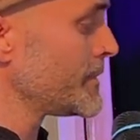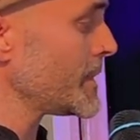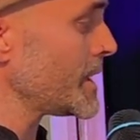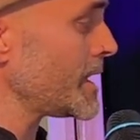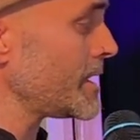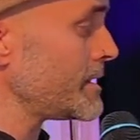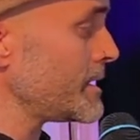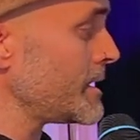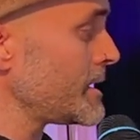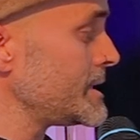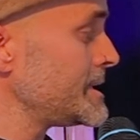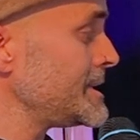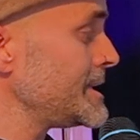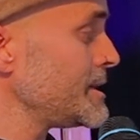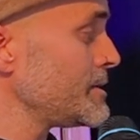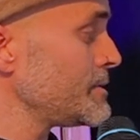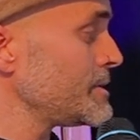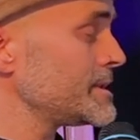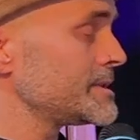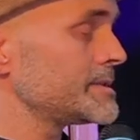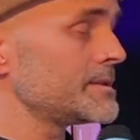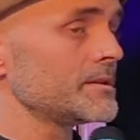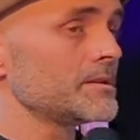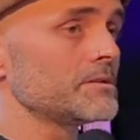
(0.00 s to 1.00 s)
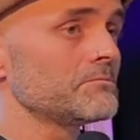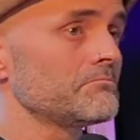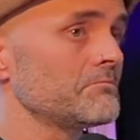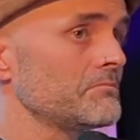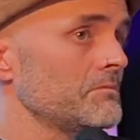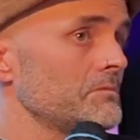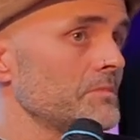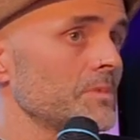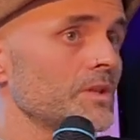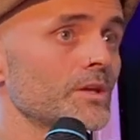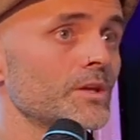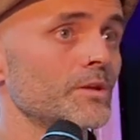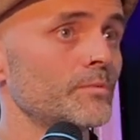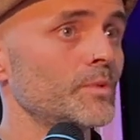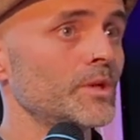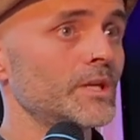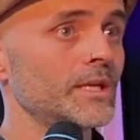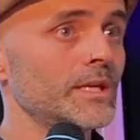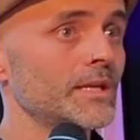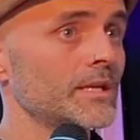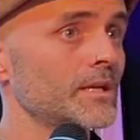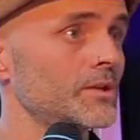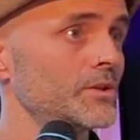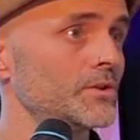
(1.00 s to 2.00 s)
And the idea is that the
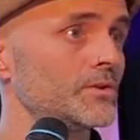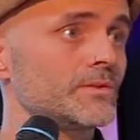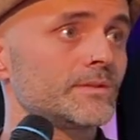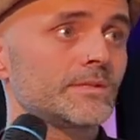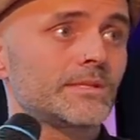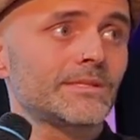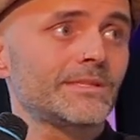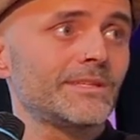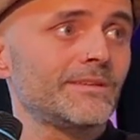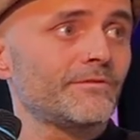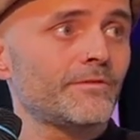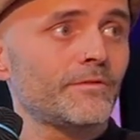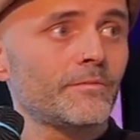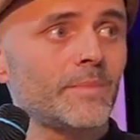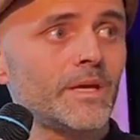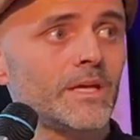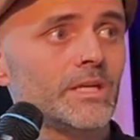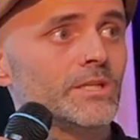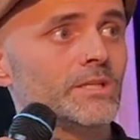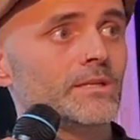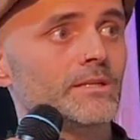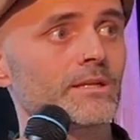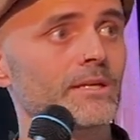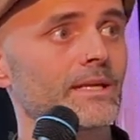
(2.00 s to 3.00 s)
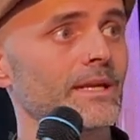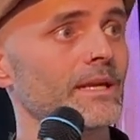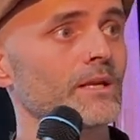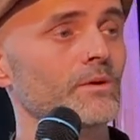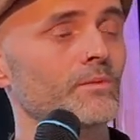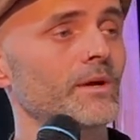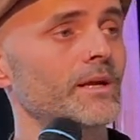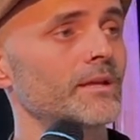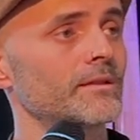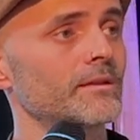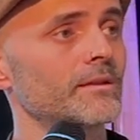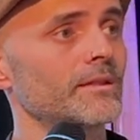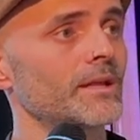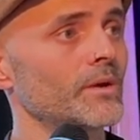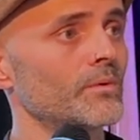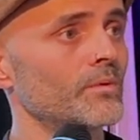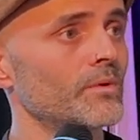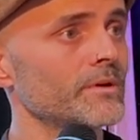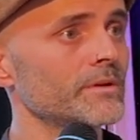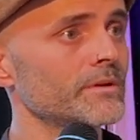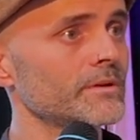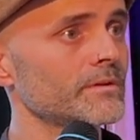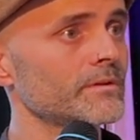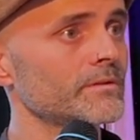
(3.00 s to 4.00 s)
community can use this information in any way that they
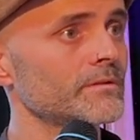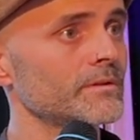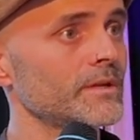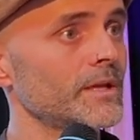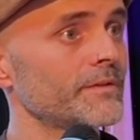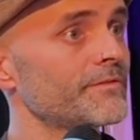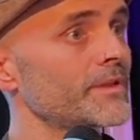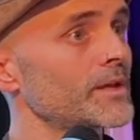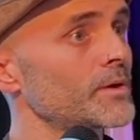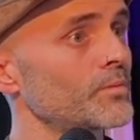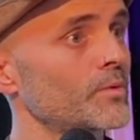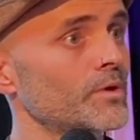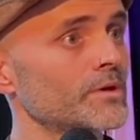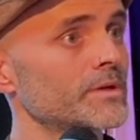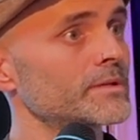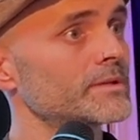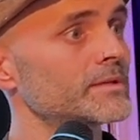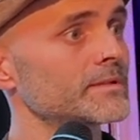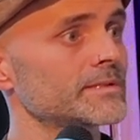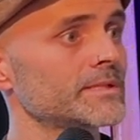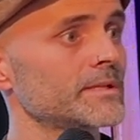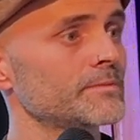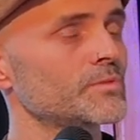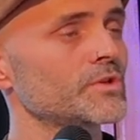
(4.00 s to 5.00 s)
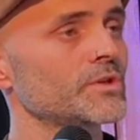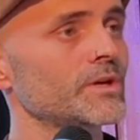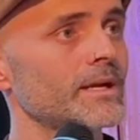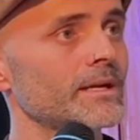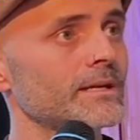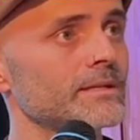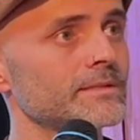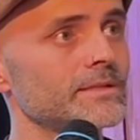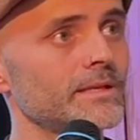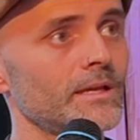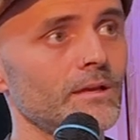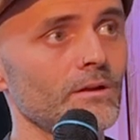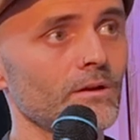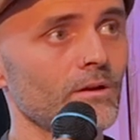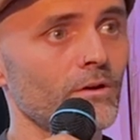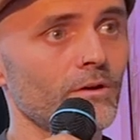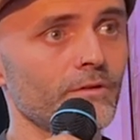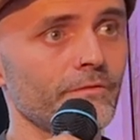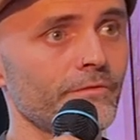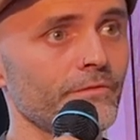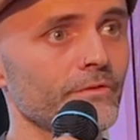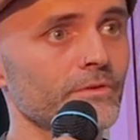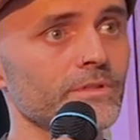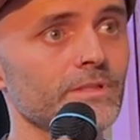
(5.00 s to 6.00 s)
want. If they wanted to subtract, say, a
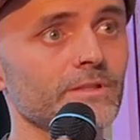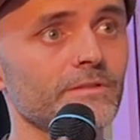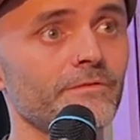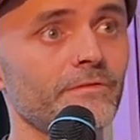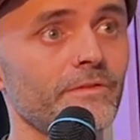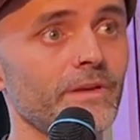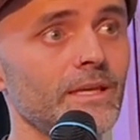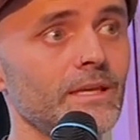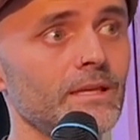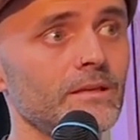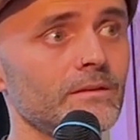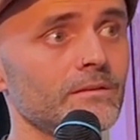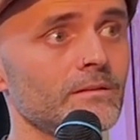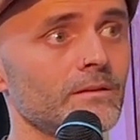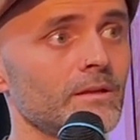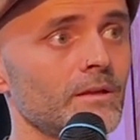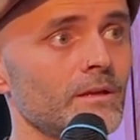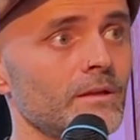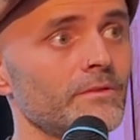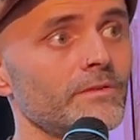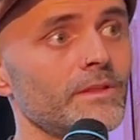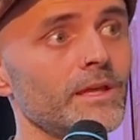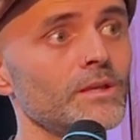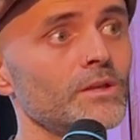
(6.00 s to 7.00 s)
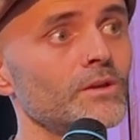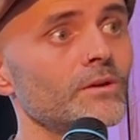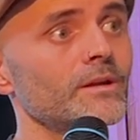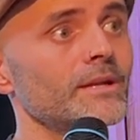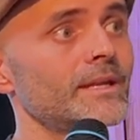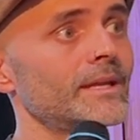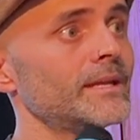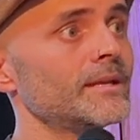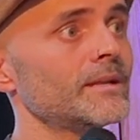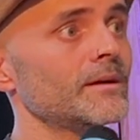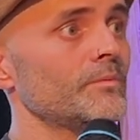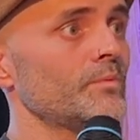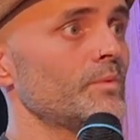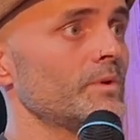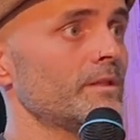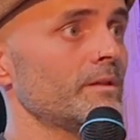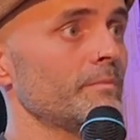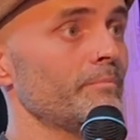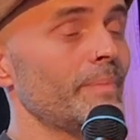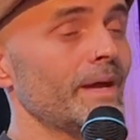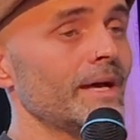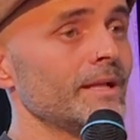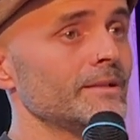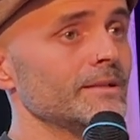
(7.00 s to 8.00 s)
conference fee, then you could end up with a
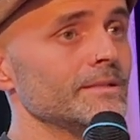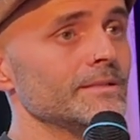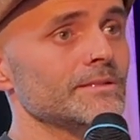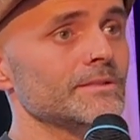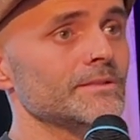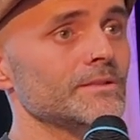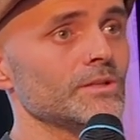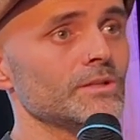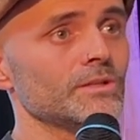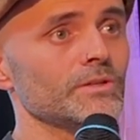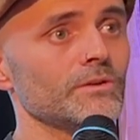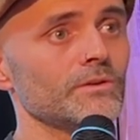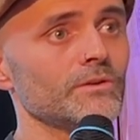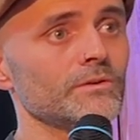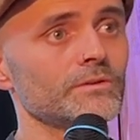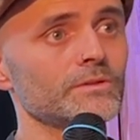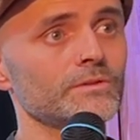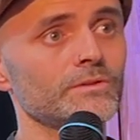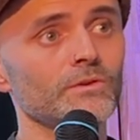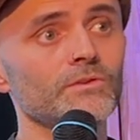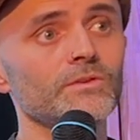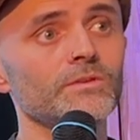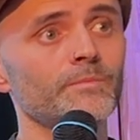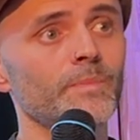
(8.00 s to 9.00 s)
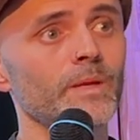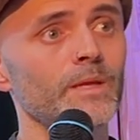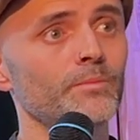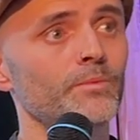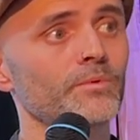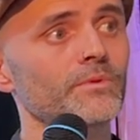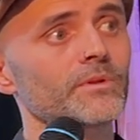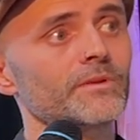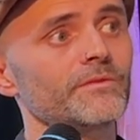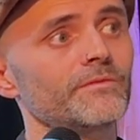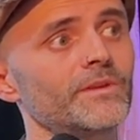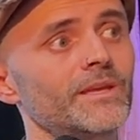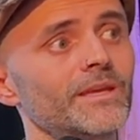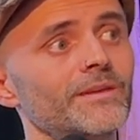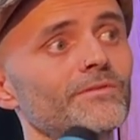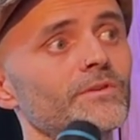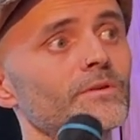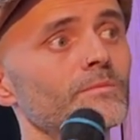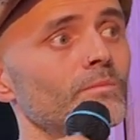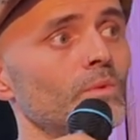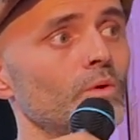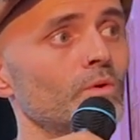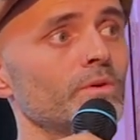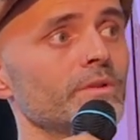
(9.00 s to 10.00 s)
balance that shows those people that have
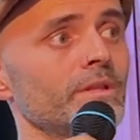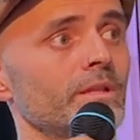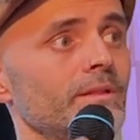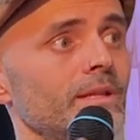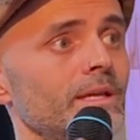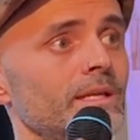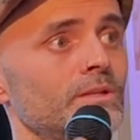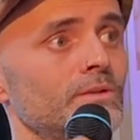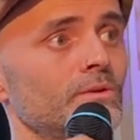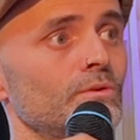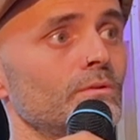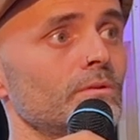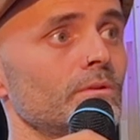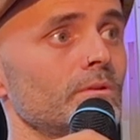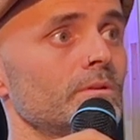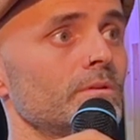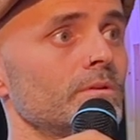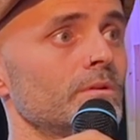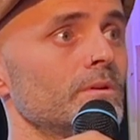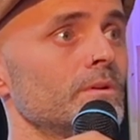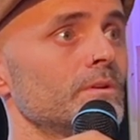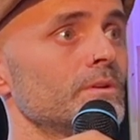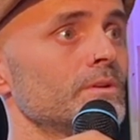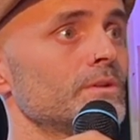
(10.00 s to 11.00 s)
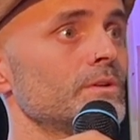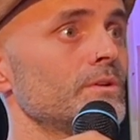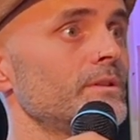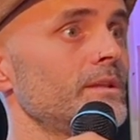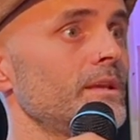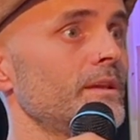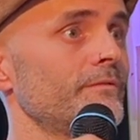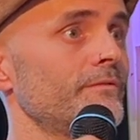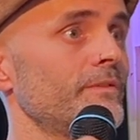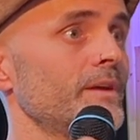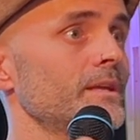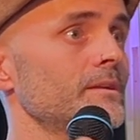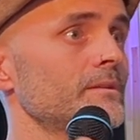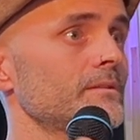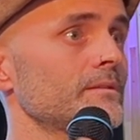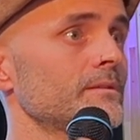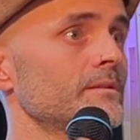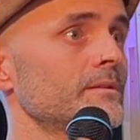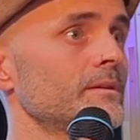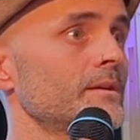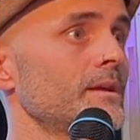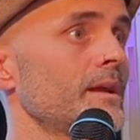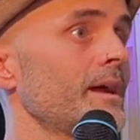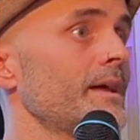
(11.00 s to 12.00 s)
given more than they took to the event,
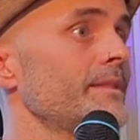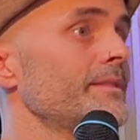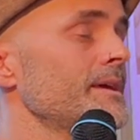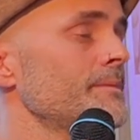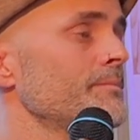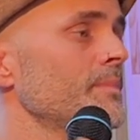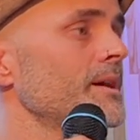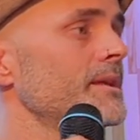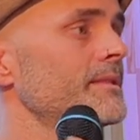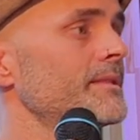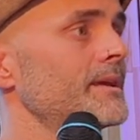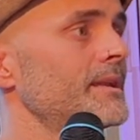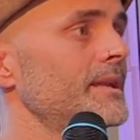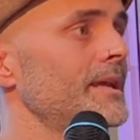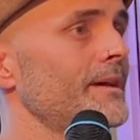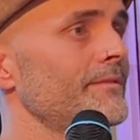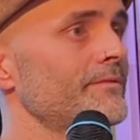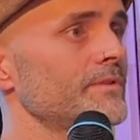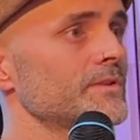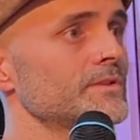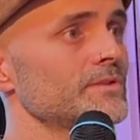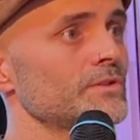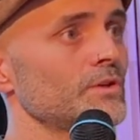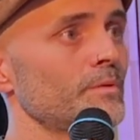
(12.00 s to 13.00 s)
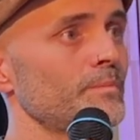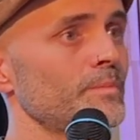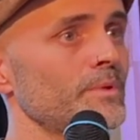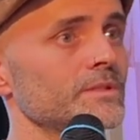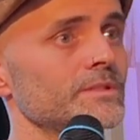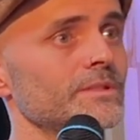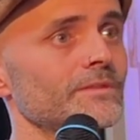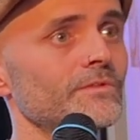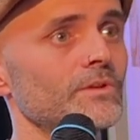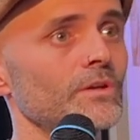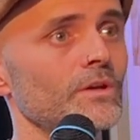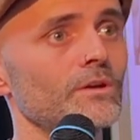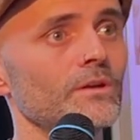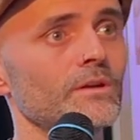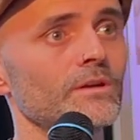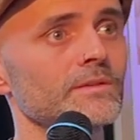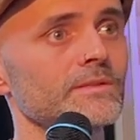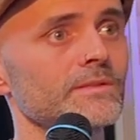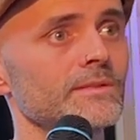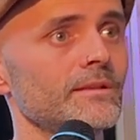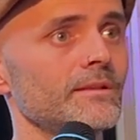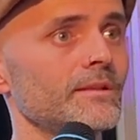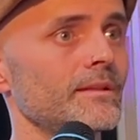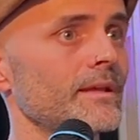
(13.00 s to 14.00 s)
and they might then have a surplus of
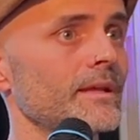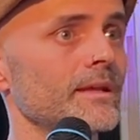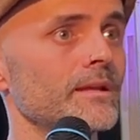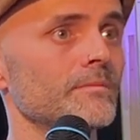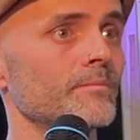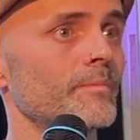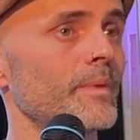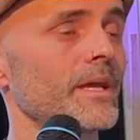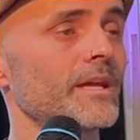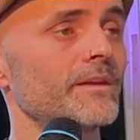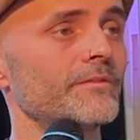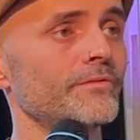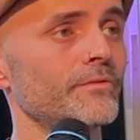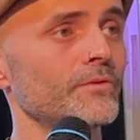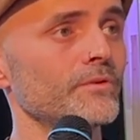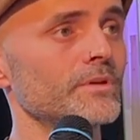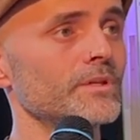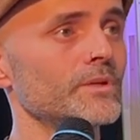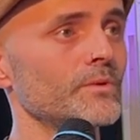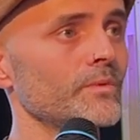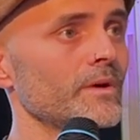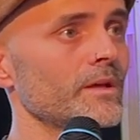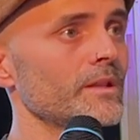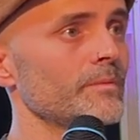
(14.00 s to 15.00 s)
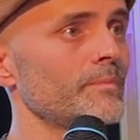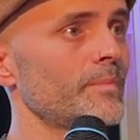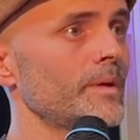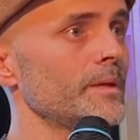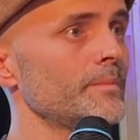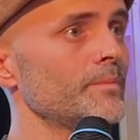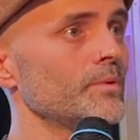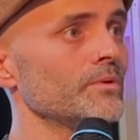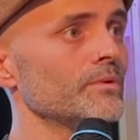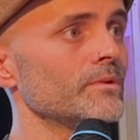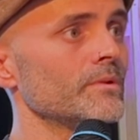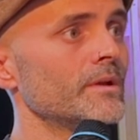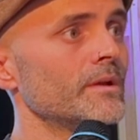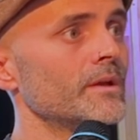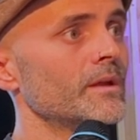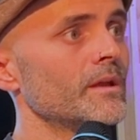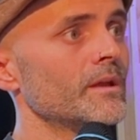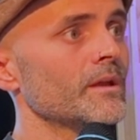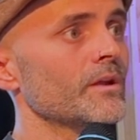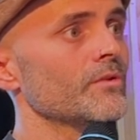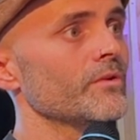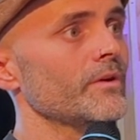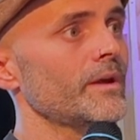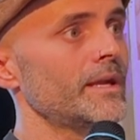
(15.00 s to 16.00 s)
tokens that they can pay forward to other people,
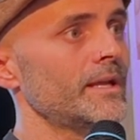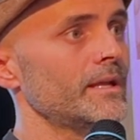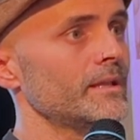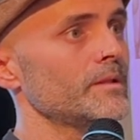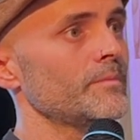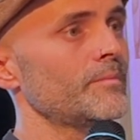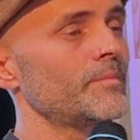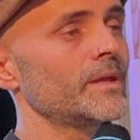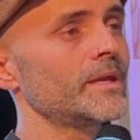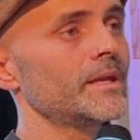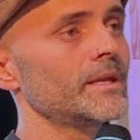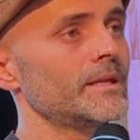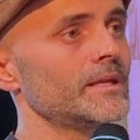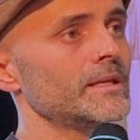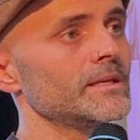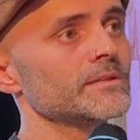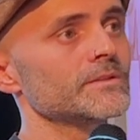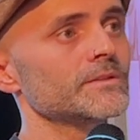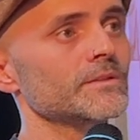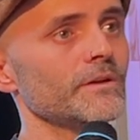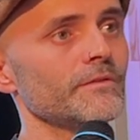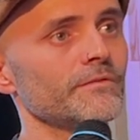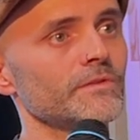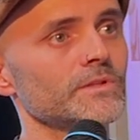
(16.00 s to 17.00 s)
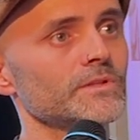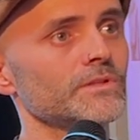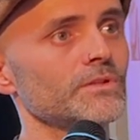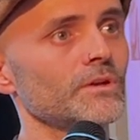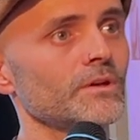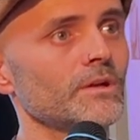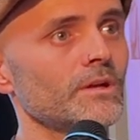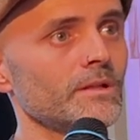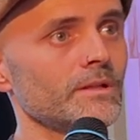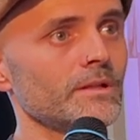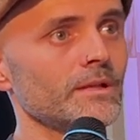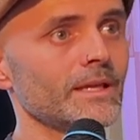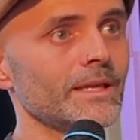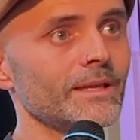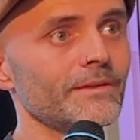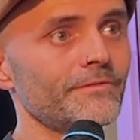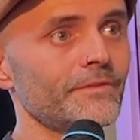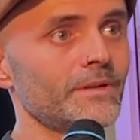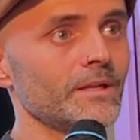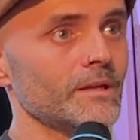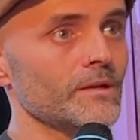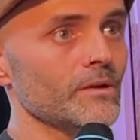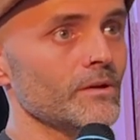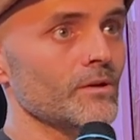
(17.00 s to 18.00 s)
creating the beginnings of a circular
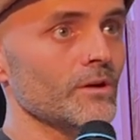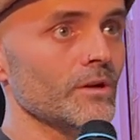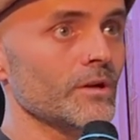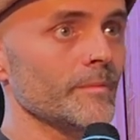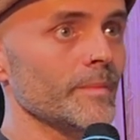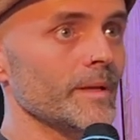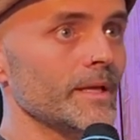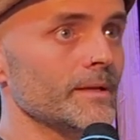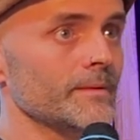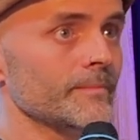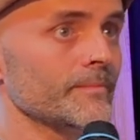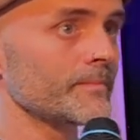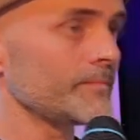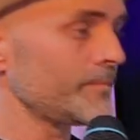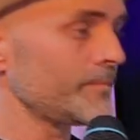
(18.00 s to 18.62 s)
gifting economy.